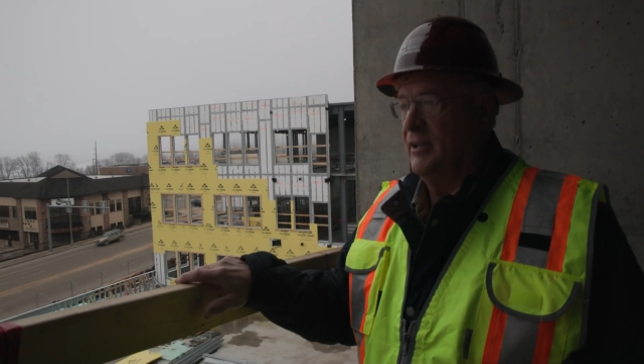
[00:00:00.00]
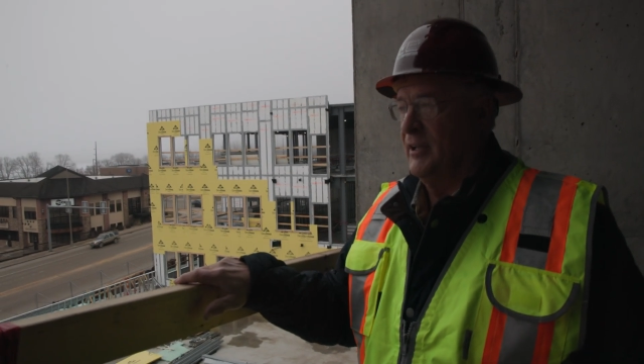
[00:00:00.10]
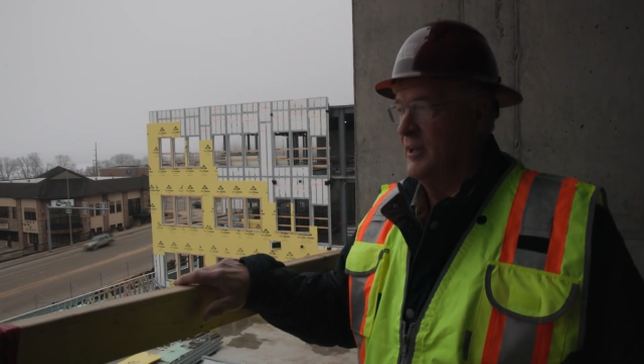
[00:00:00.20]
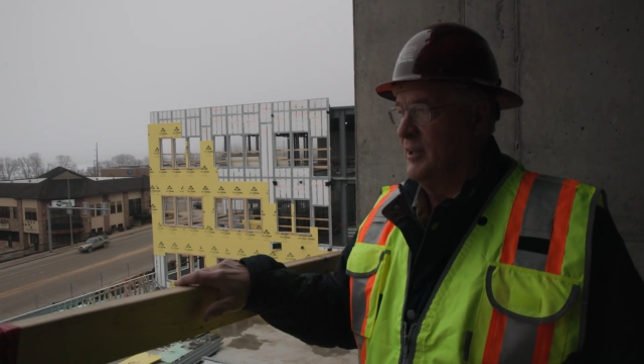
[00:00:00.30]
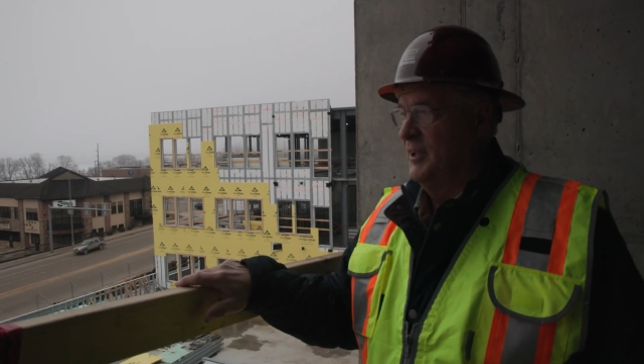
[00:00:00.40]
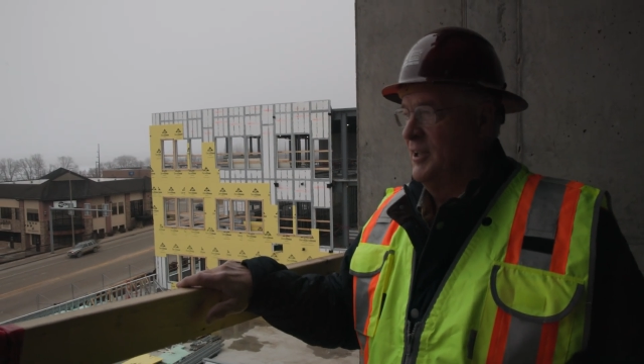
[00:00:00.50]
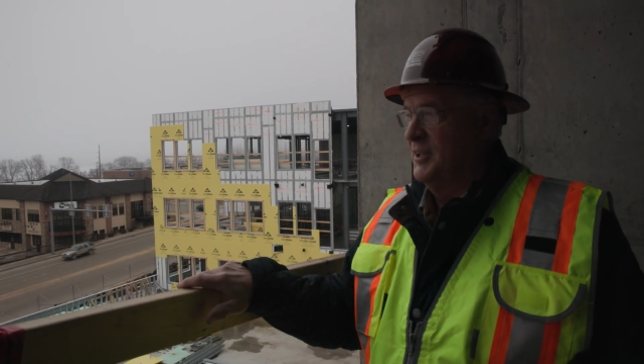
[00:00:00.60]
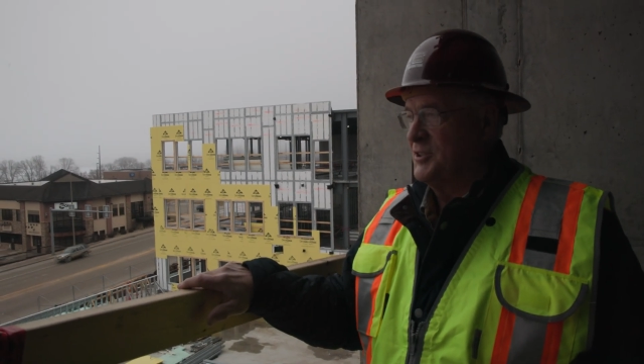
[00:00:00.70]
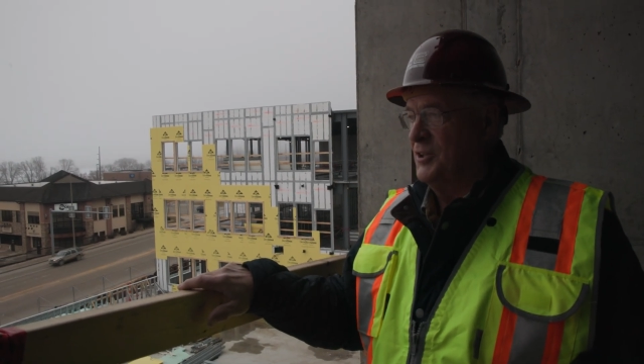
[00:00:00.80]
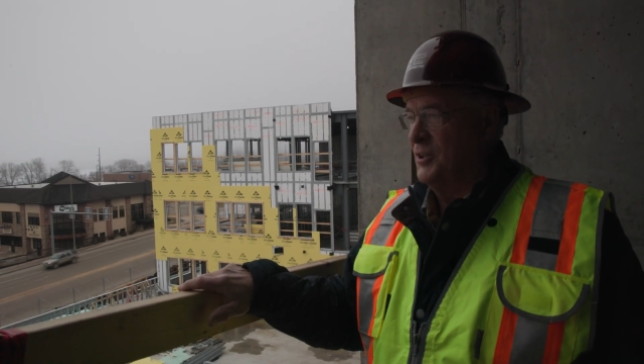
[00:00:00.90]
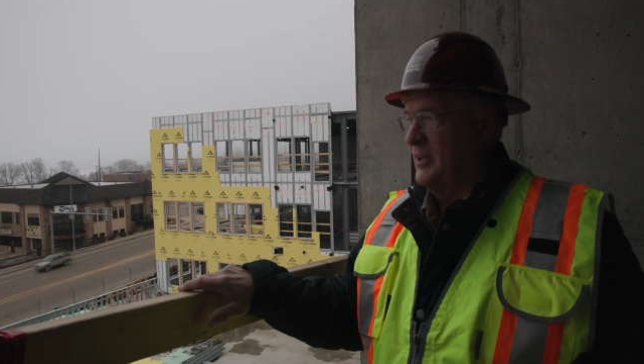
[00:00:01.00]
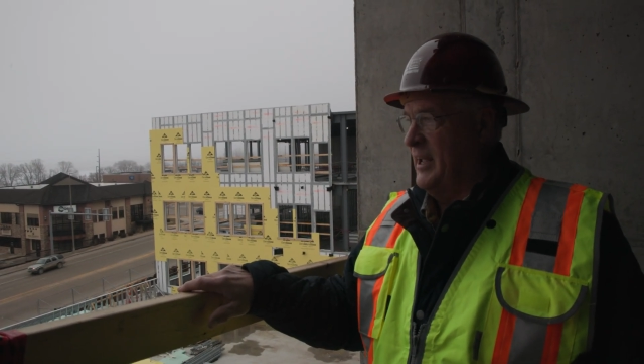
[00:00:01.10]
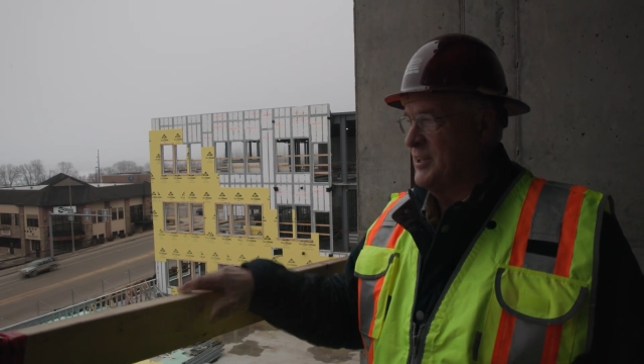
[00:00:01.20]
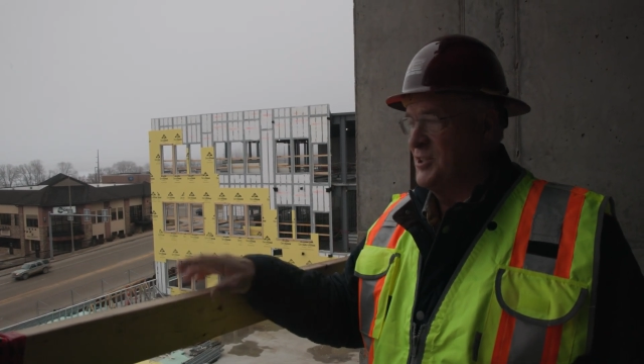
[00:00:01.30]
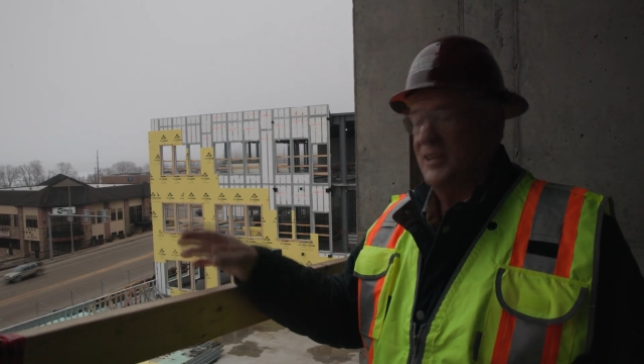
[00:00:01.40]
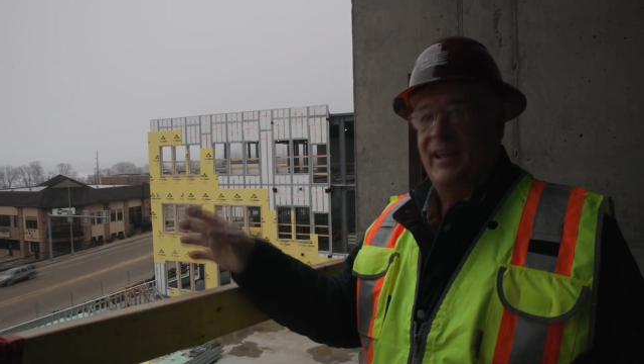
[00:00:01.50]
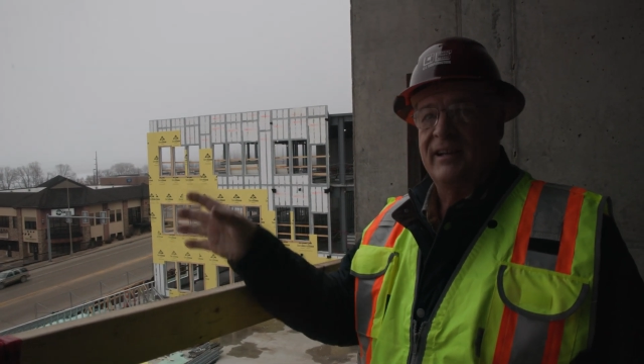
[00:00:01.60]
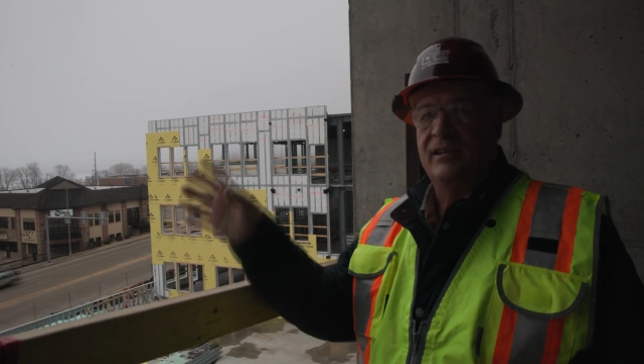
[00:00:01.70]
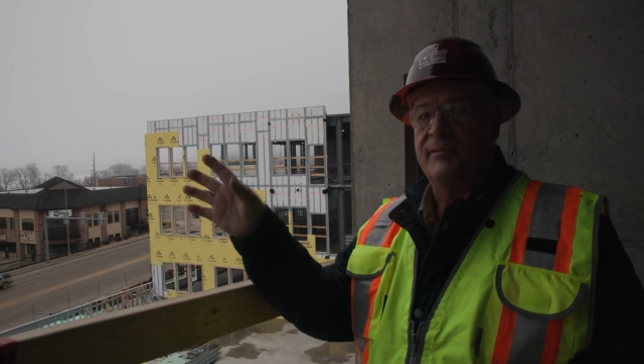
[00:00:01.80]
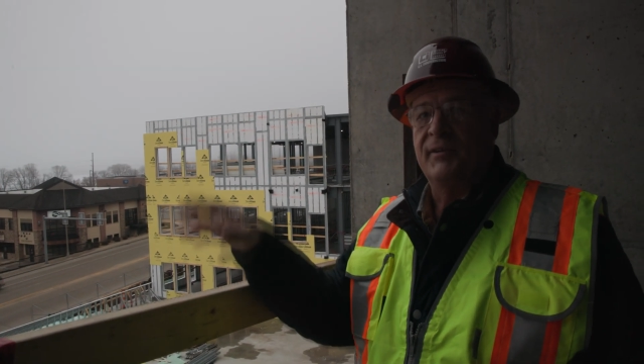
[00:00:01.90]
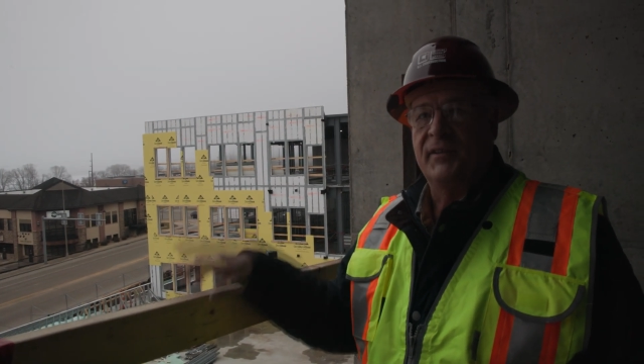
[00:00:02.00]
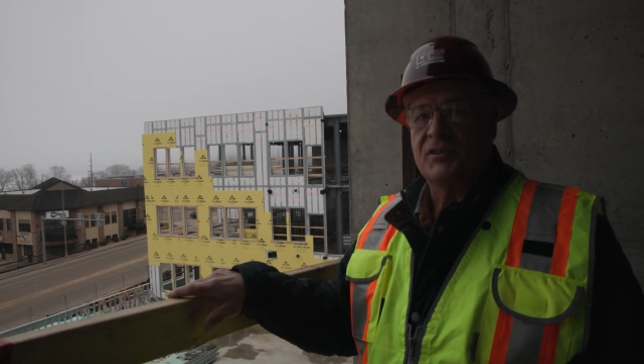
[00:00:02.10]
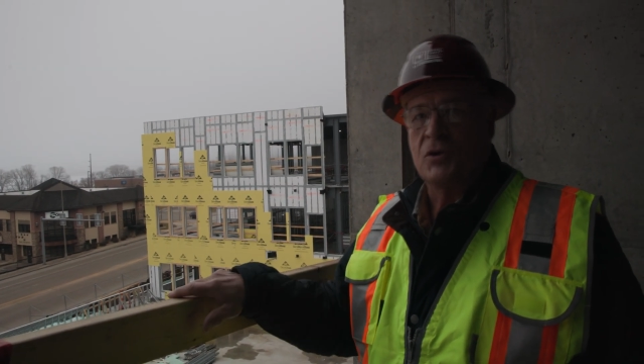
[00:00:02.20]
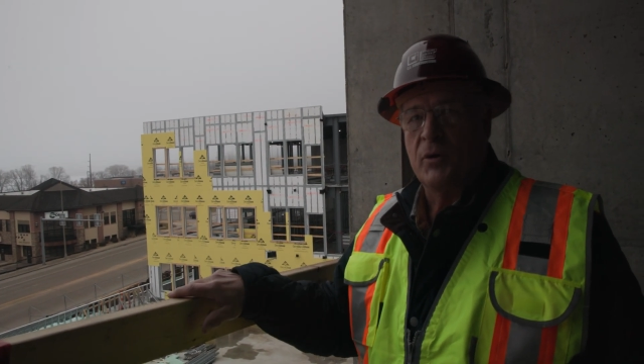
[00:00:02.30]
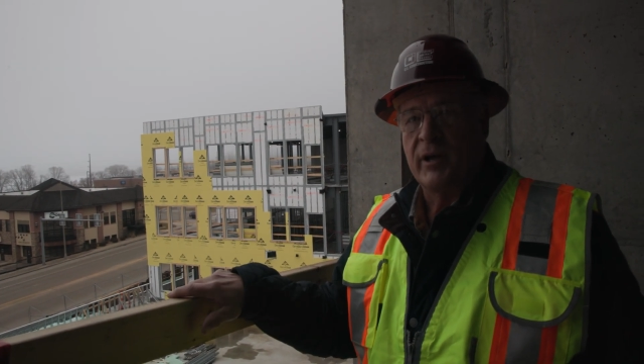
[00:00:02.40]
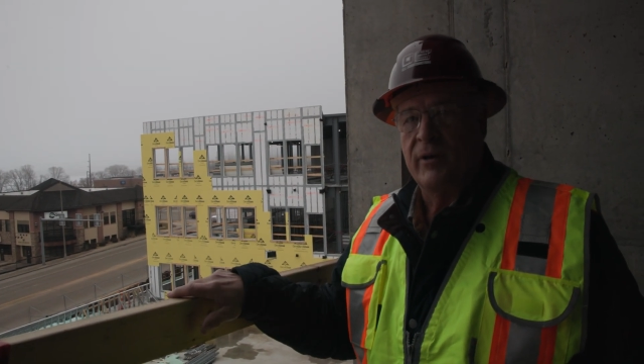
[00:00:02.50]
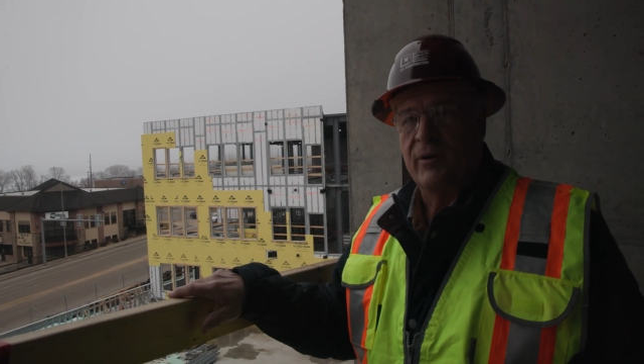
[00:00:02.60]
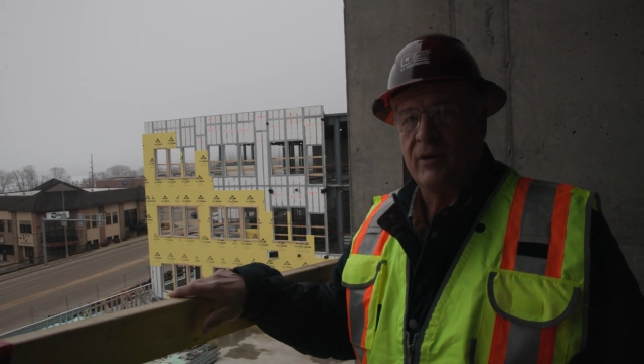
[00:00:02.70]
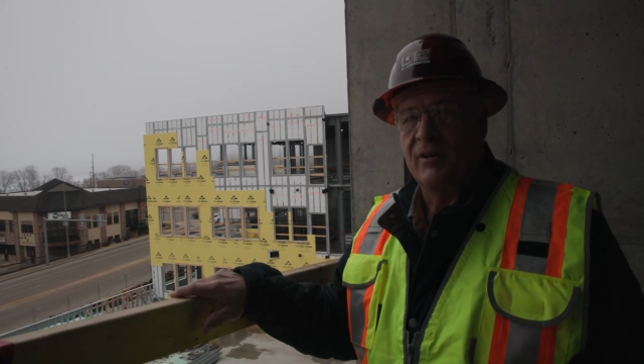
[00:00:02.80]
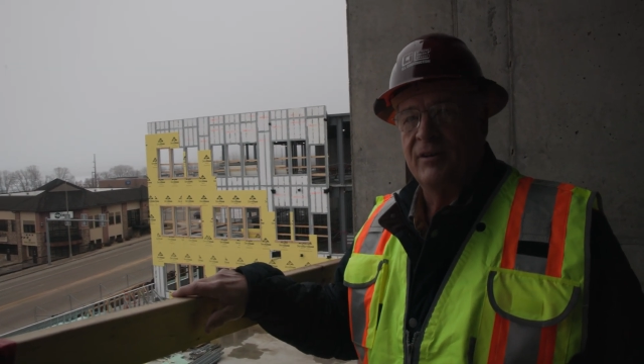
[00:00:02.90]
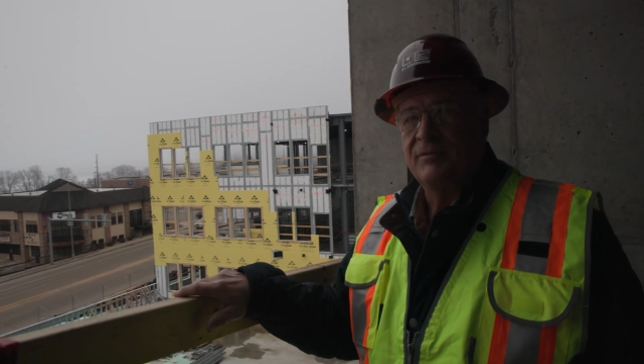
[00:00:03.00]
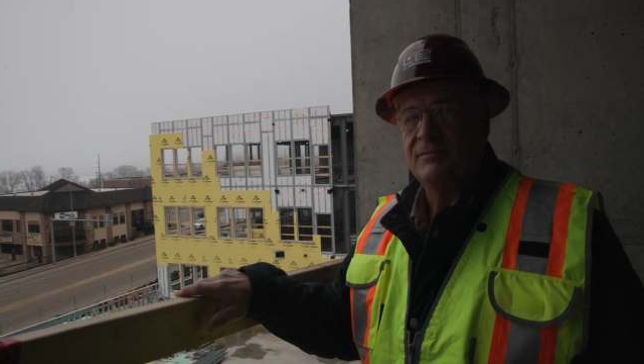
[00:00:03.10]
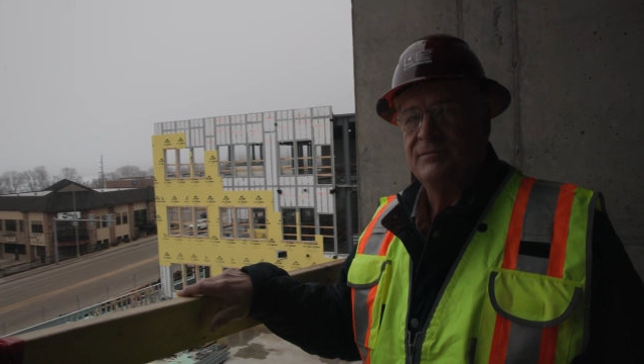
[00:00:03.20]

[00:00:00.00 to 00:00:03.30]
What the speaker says: and still kind of see the activity that's going on around you.